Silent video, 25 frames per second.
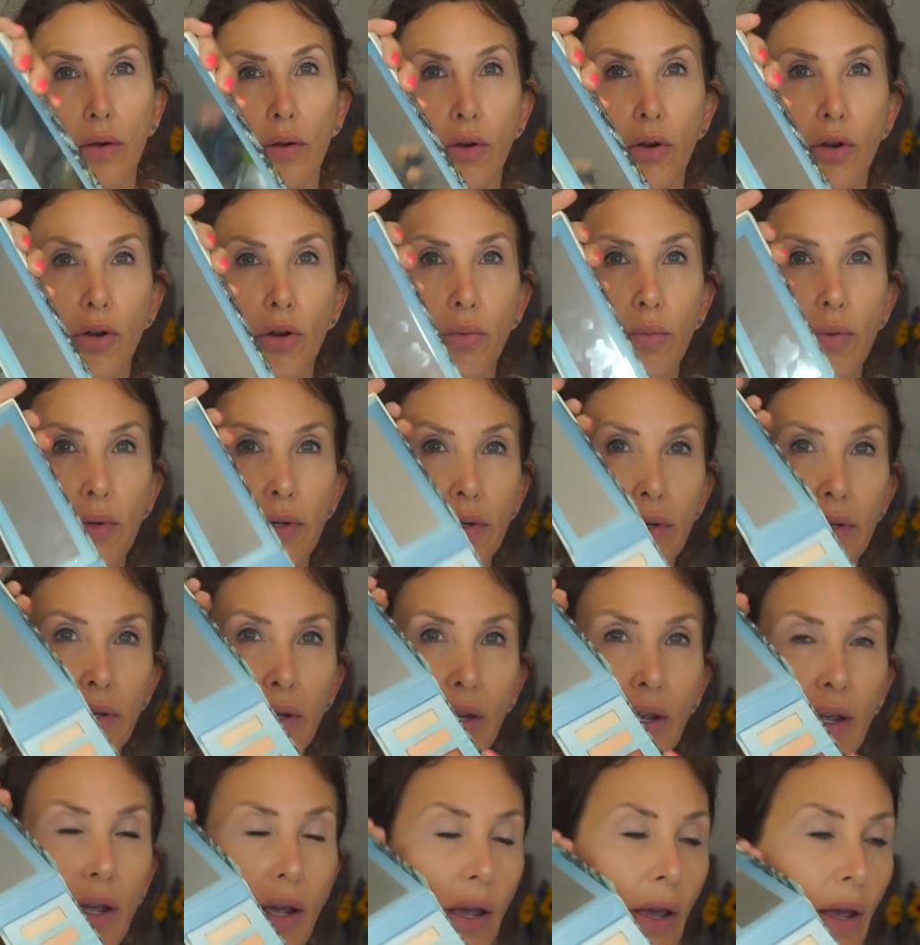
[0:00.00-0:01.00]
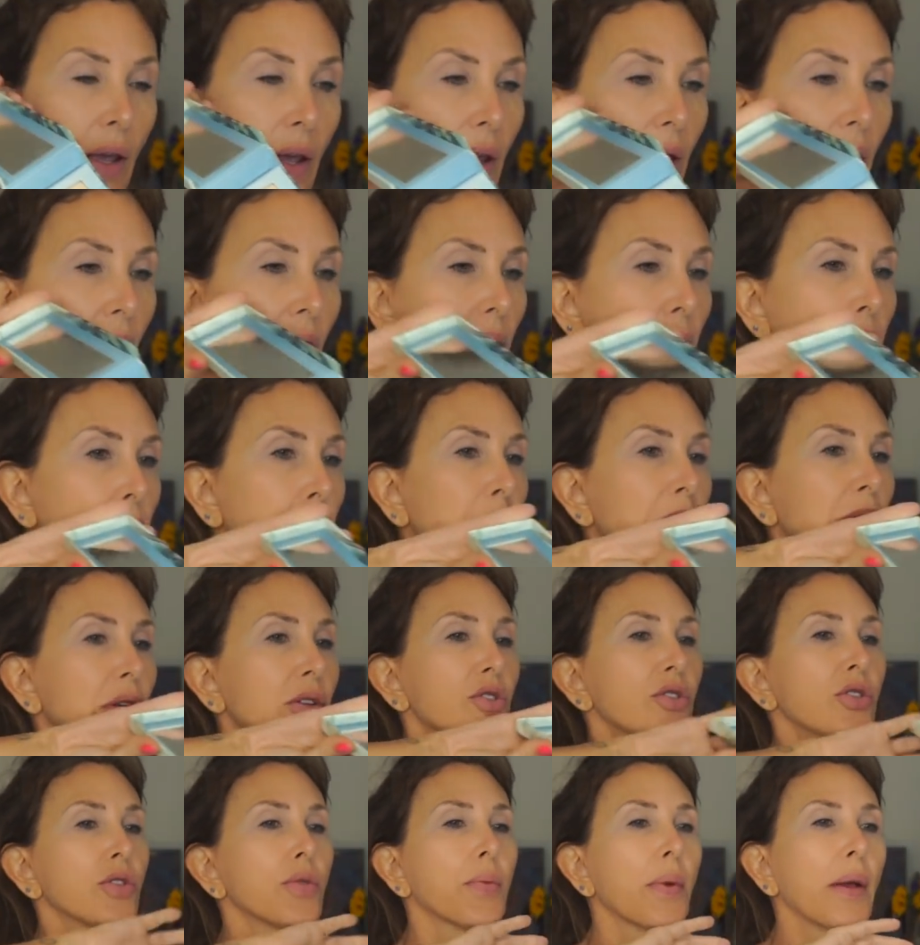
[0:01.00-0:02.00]
Urban Decay
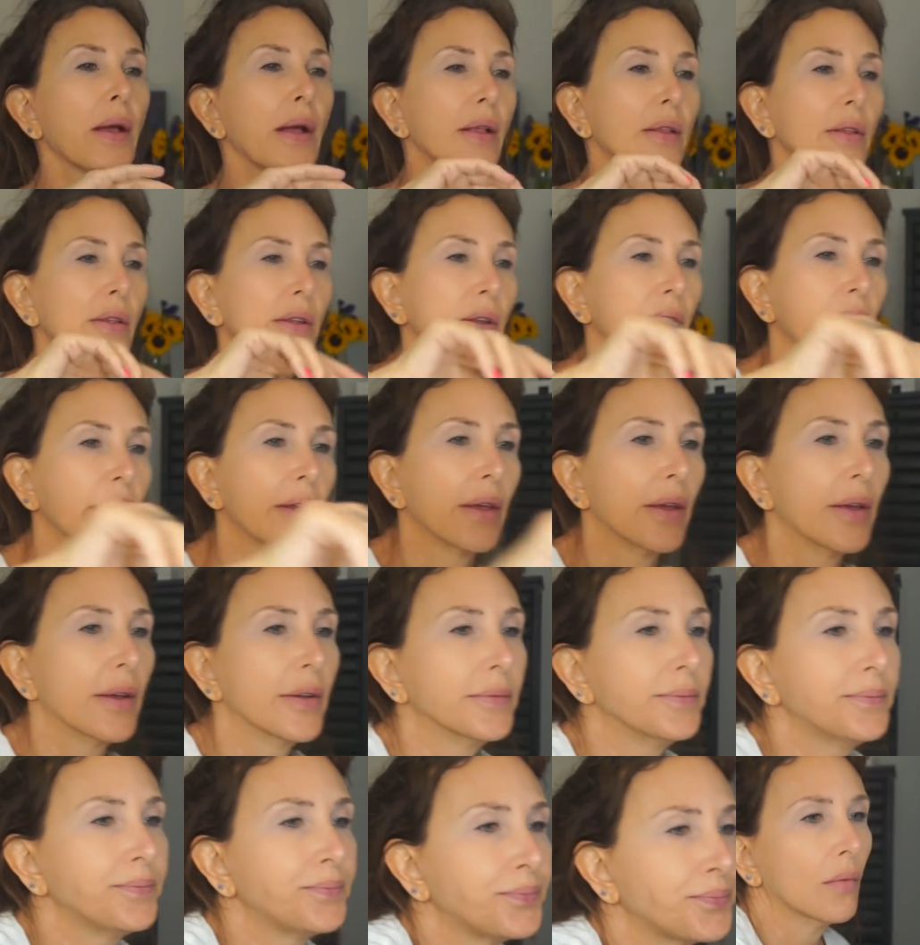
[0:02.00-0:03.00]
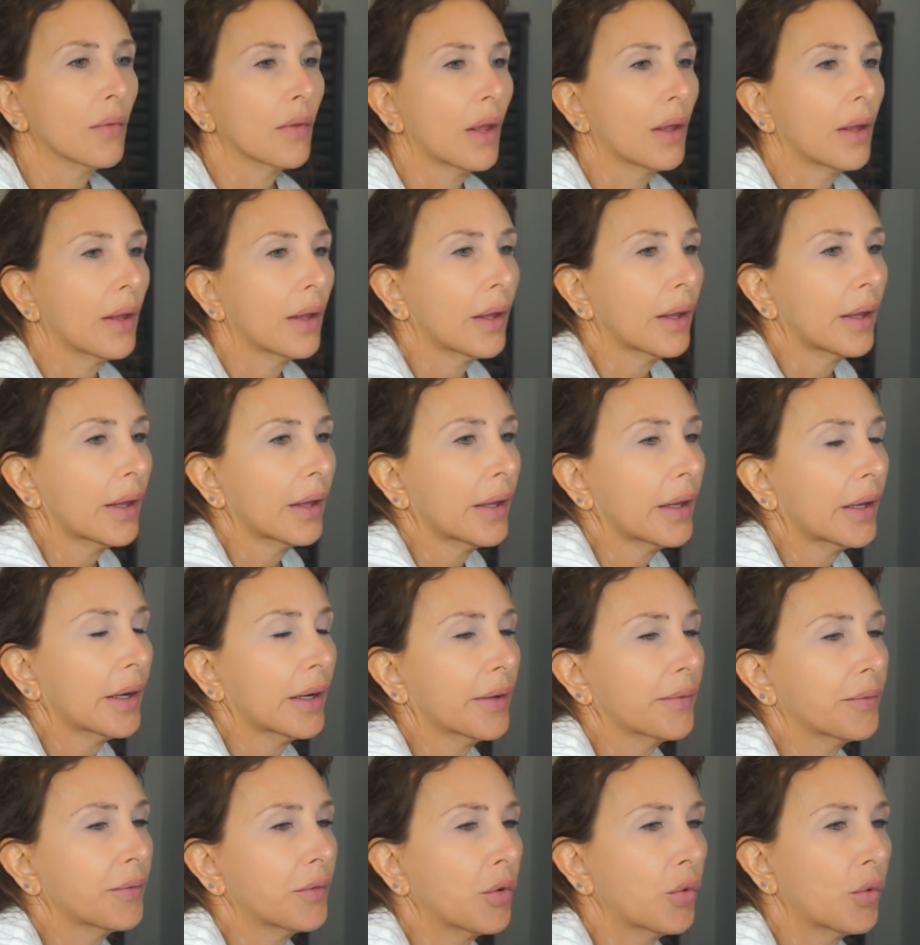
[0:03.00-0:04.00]
Beached Palette again. And
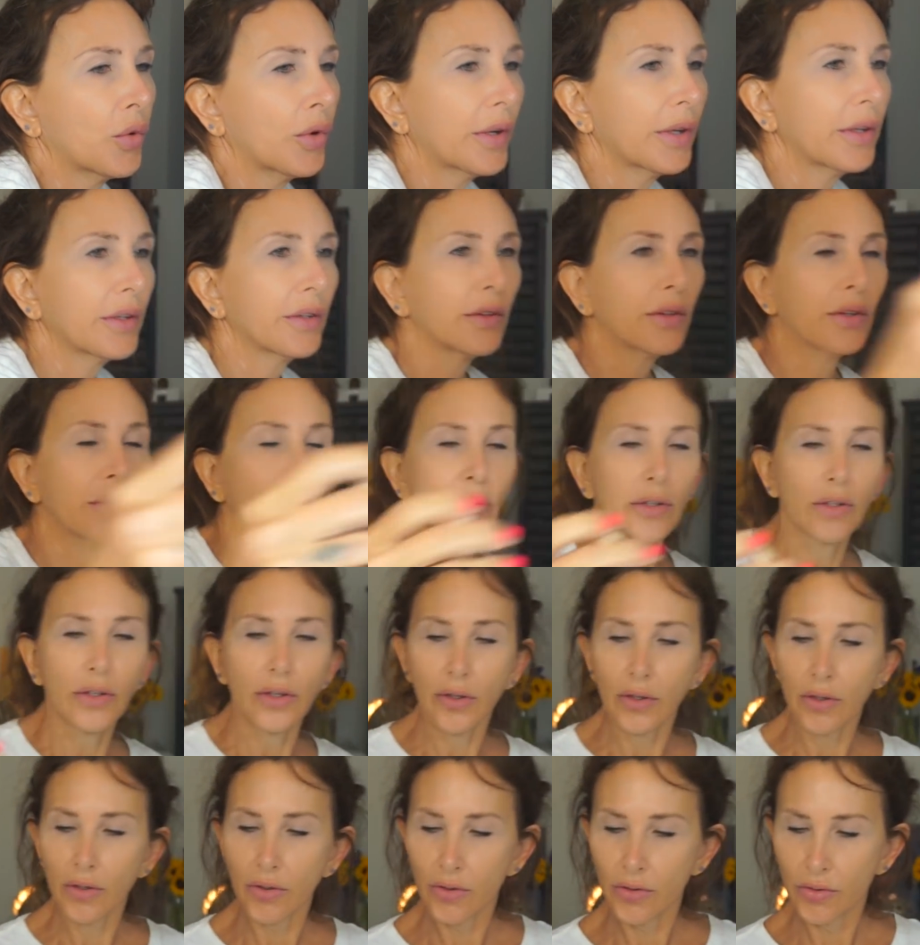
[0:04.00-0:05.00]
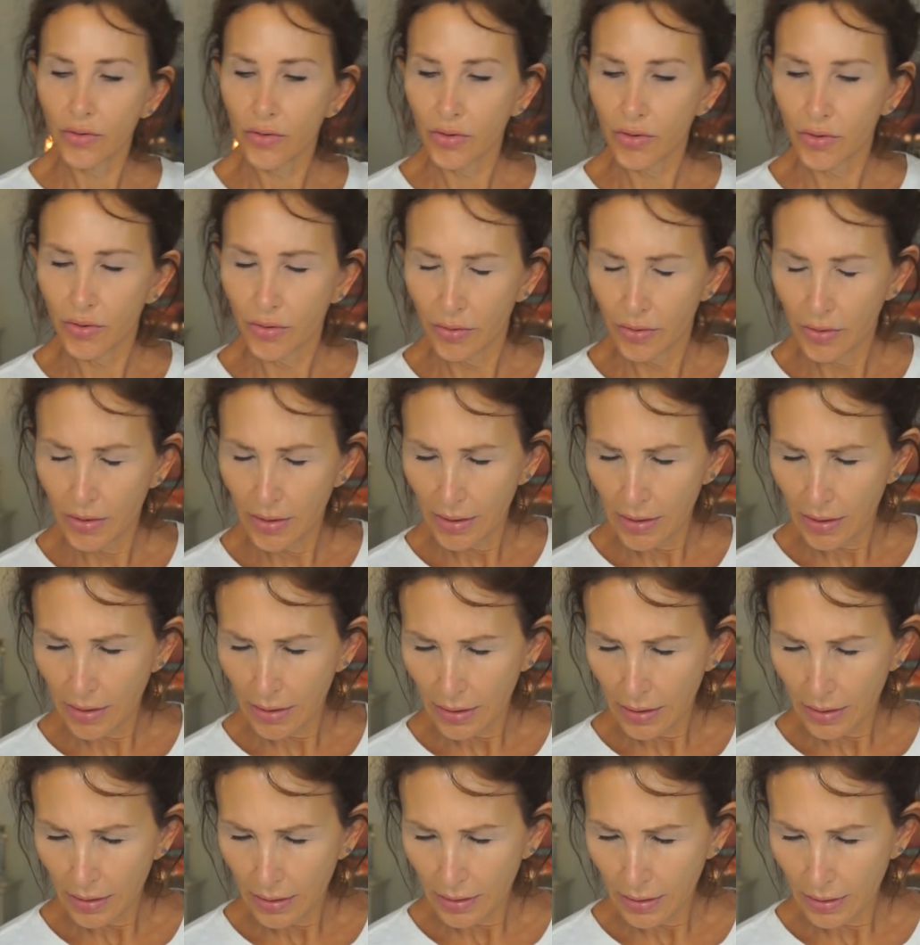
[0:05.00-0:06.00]
I'm going to use
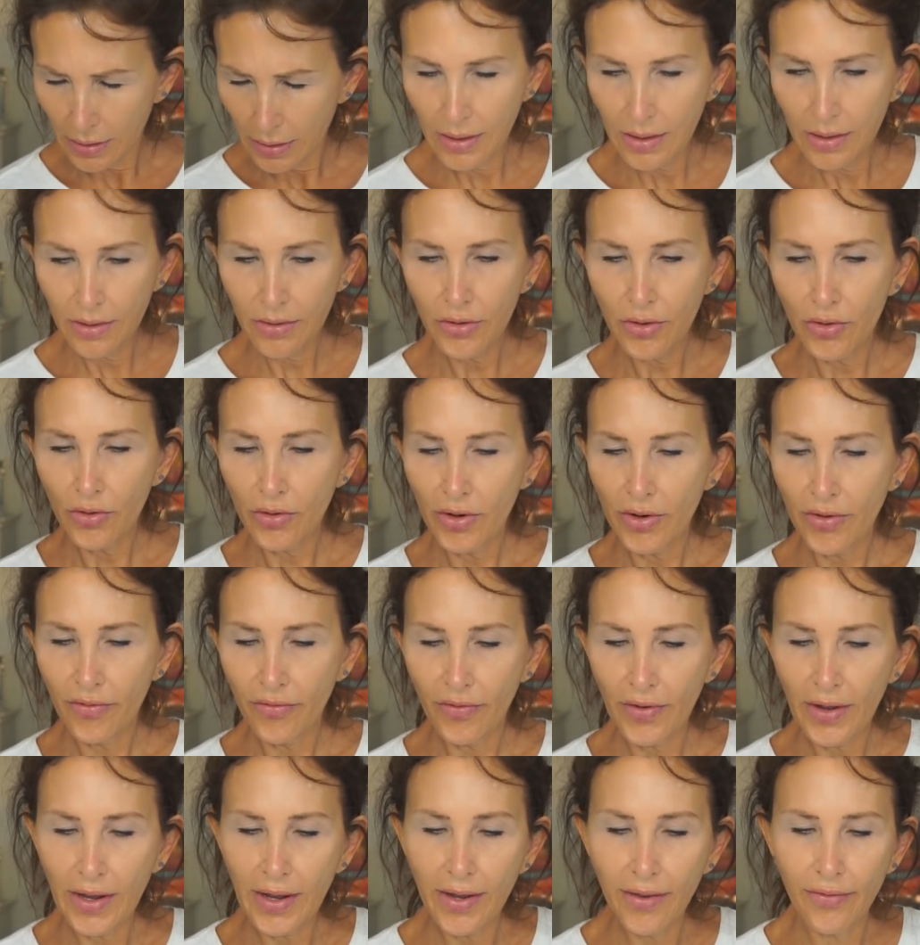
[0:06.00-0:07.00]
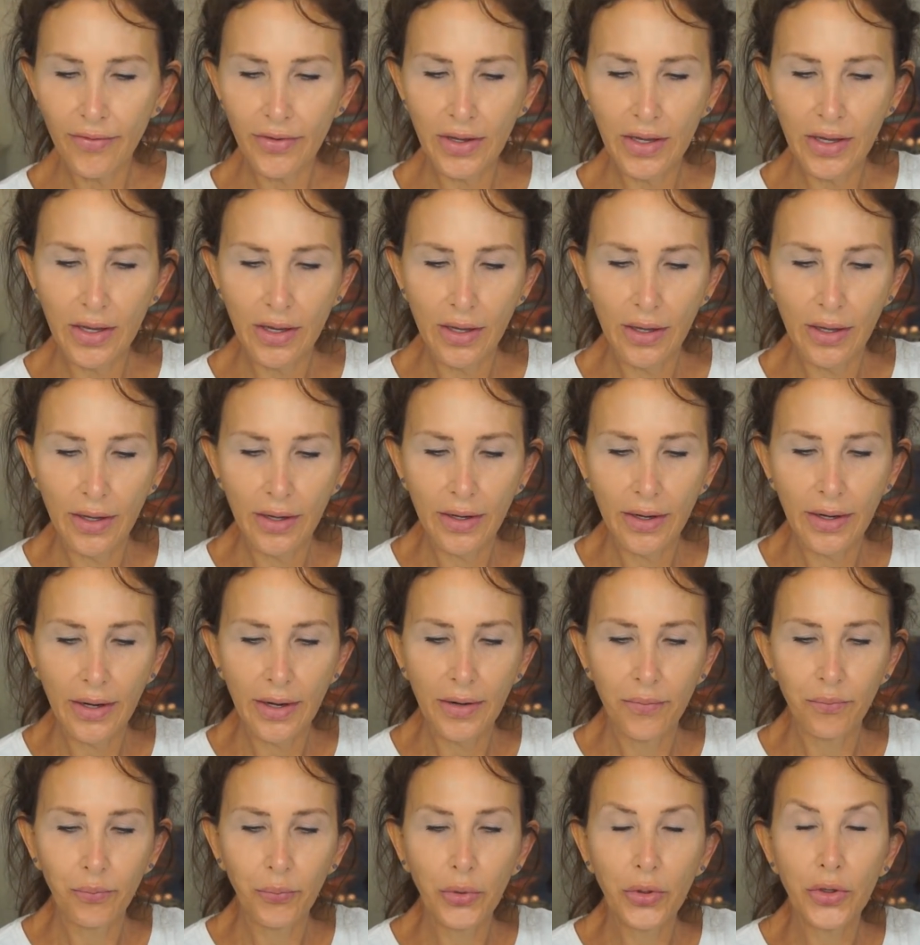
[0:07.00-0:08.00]
the E thirty-five again
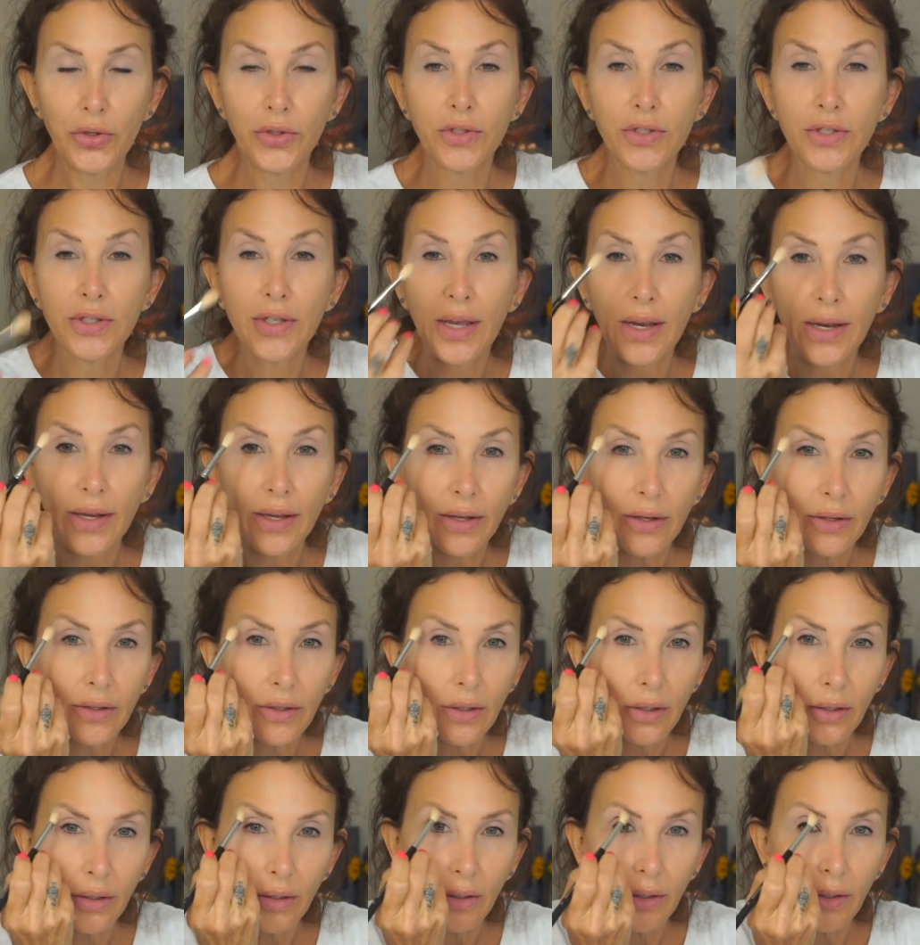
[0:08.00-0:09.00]
and put sand